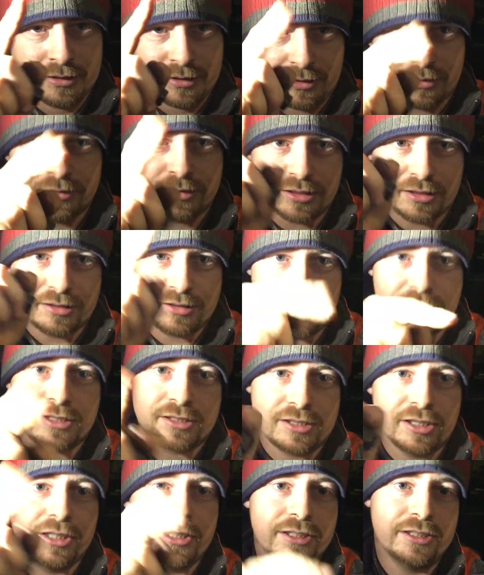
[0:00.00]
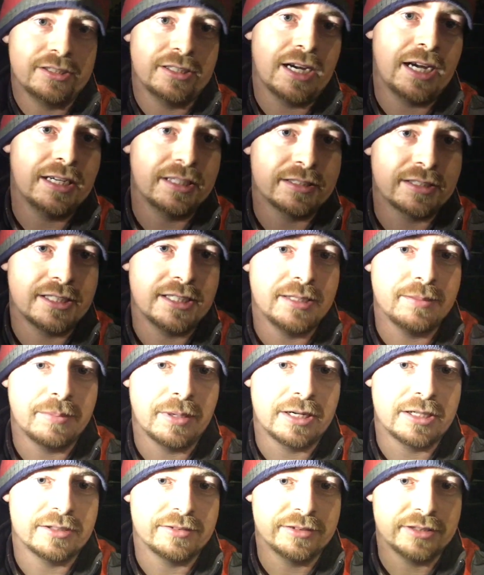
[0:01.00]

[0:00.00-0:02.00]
6-sided Allen key part